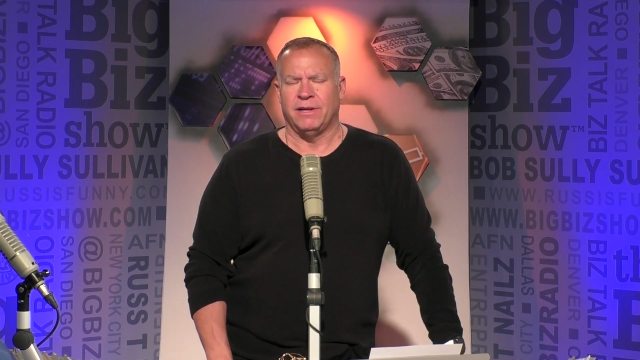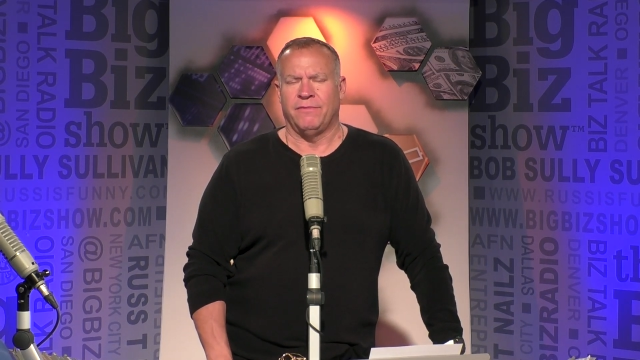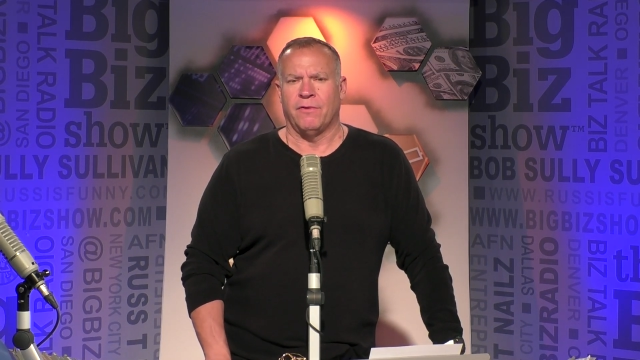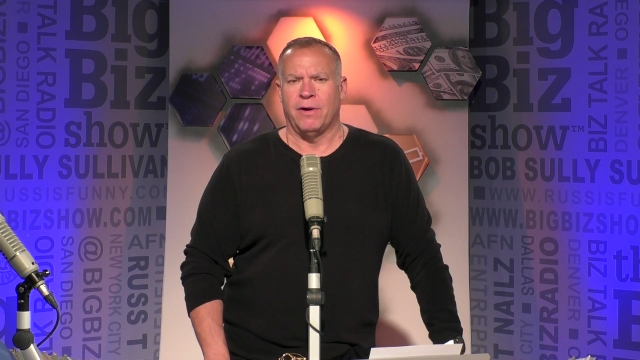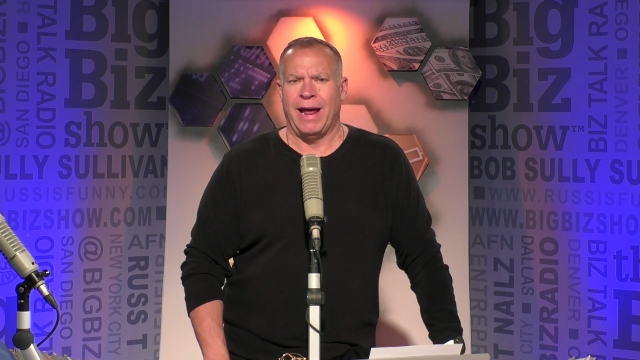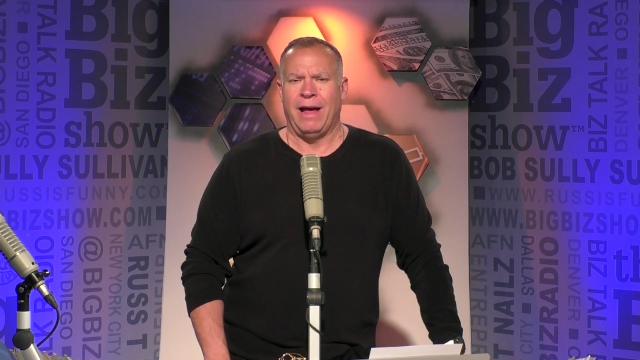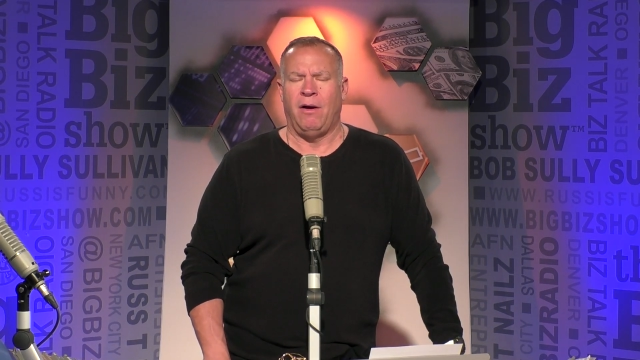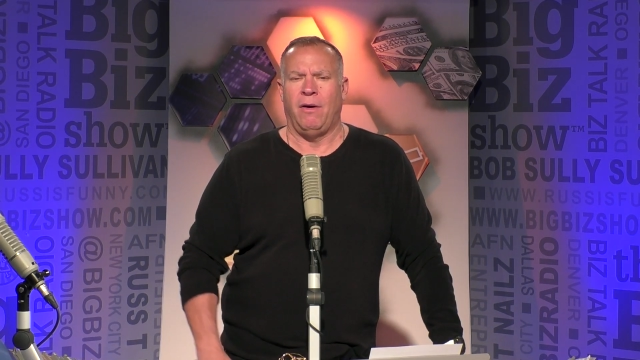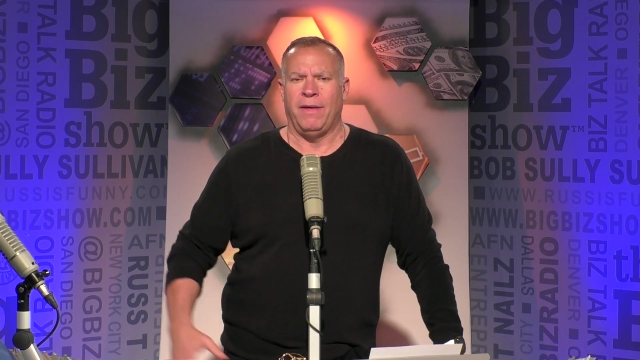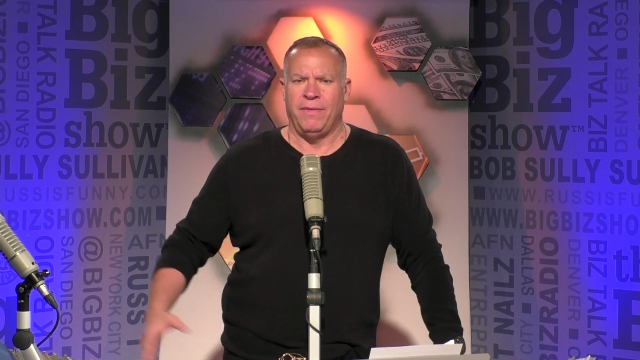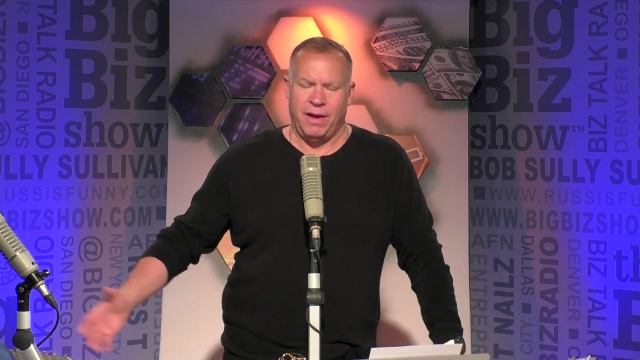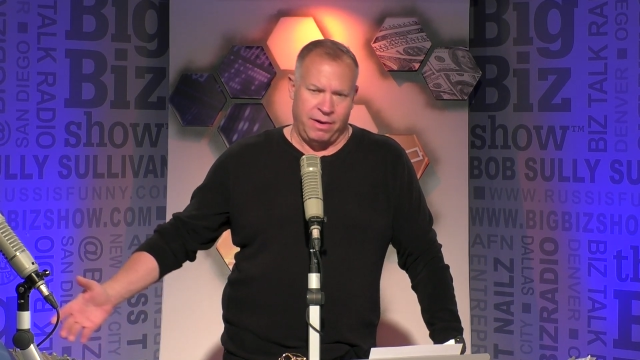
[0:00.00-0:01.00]
for now,
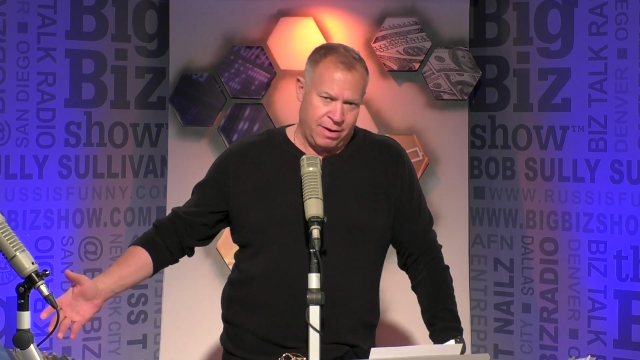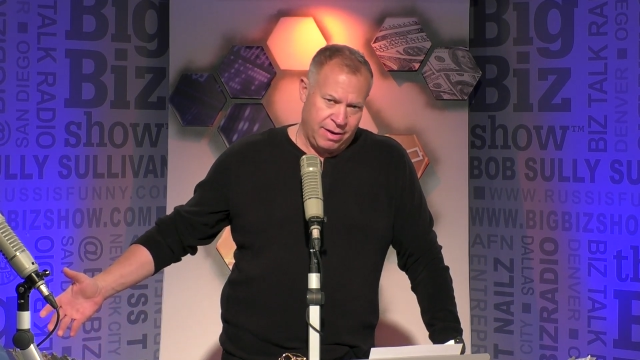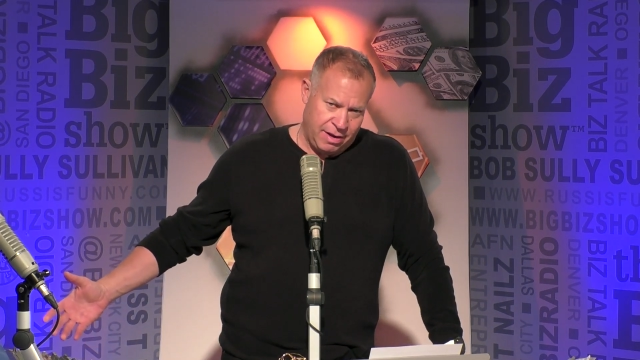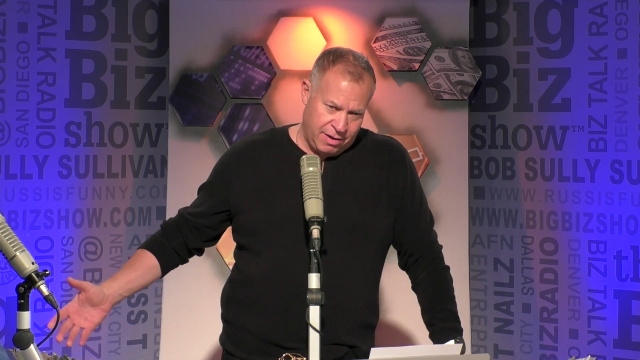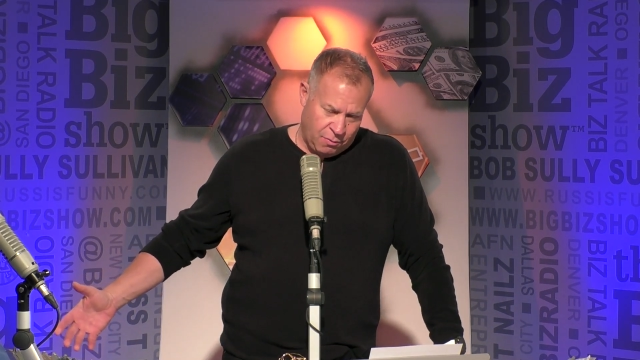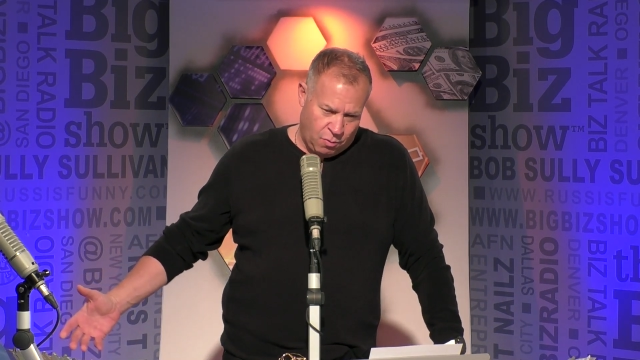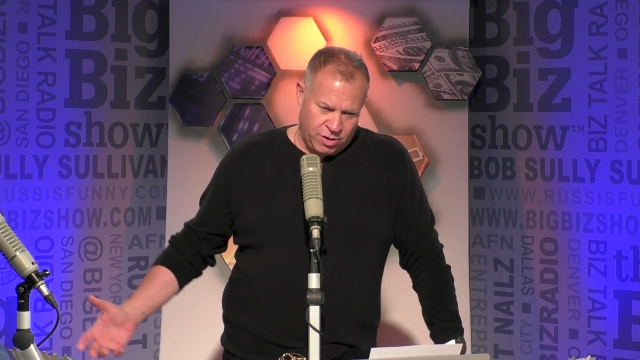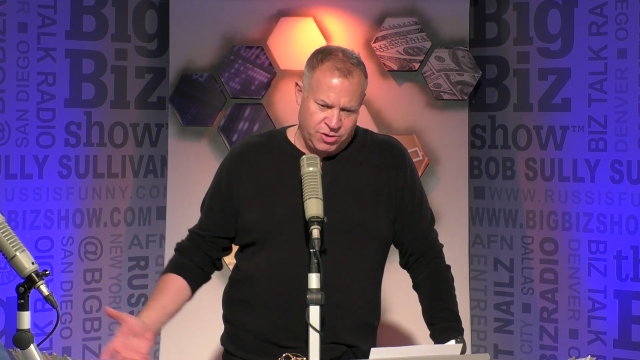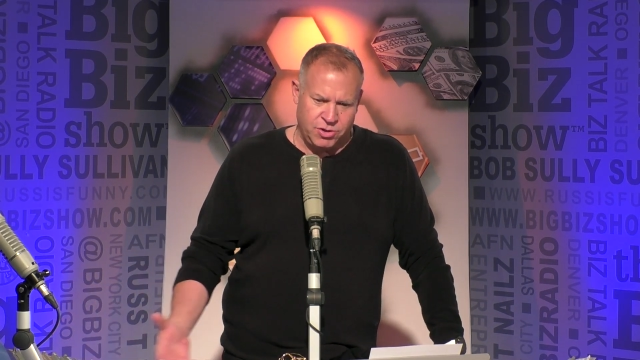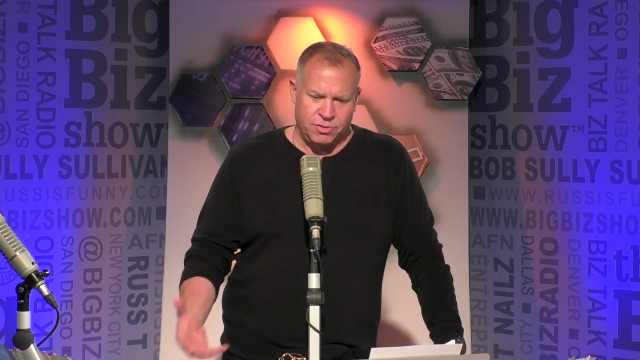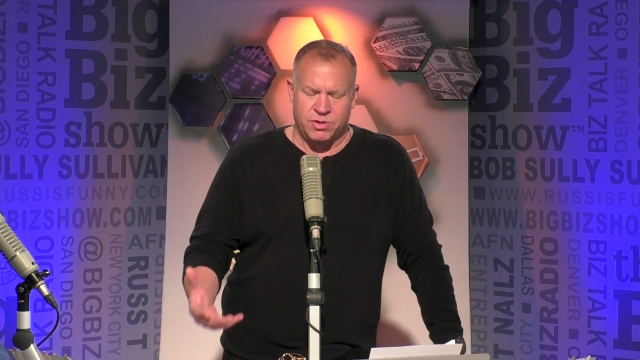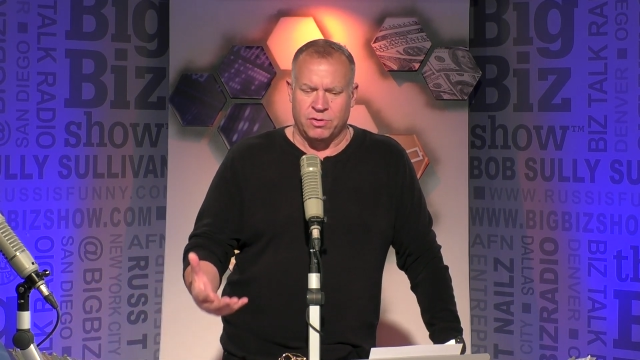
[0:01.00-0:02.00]
and then
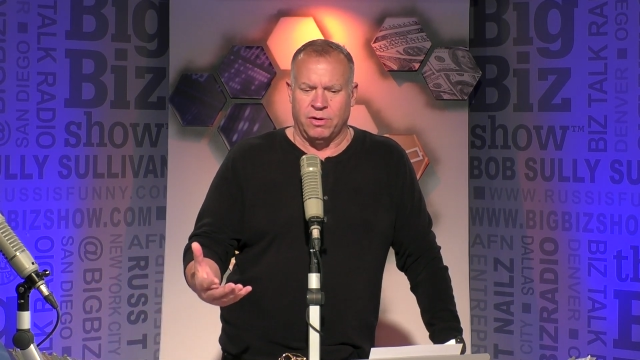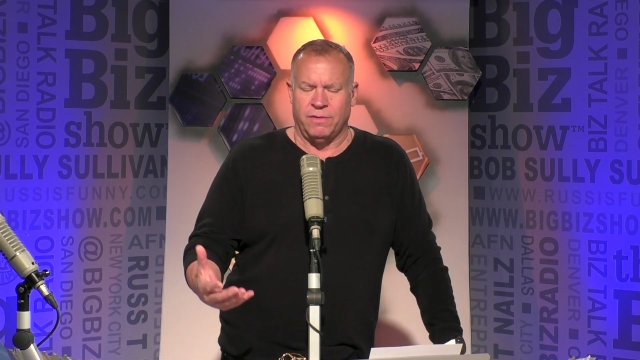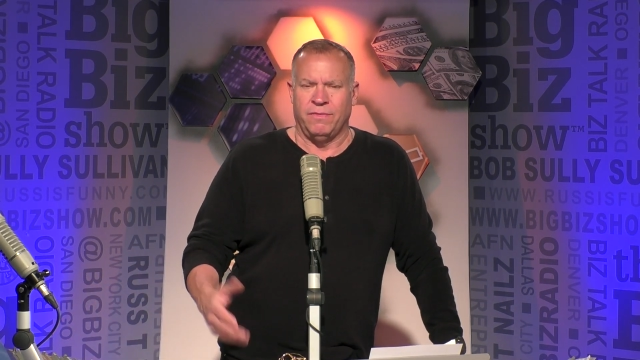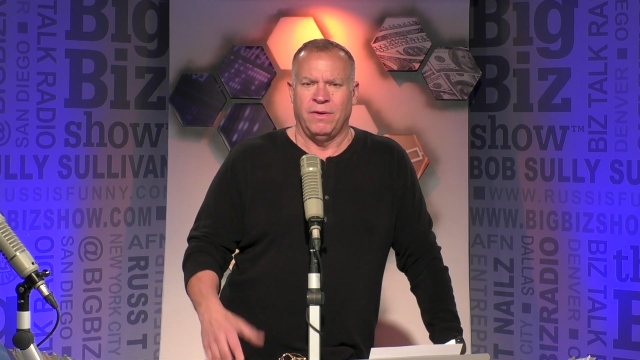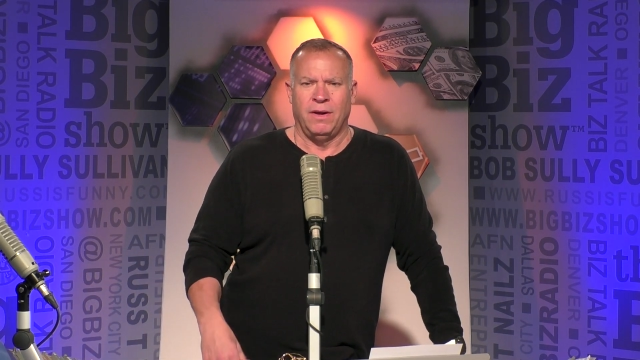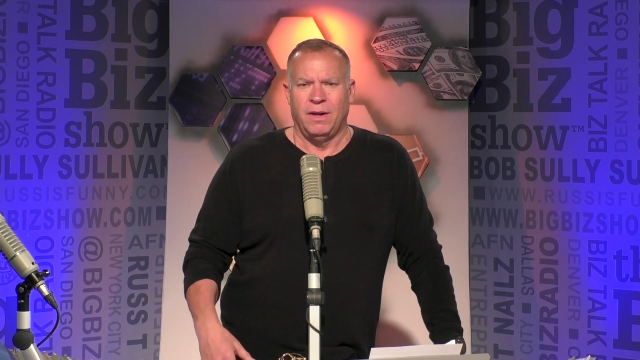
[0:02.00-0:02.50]
once you sort of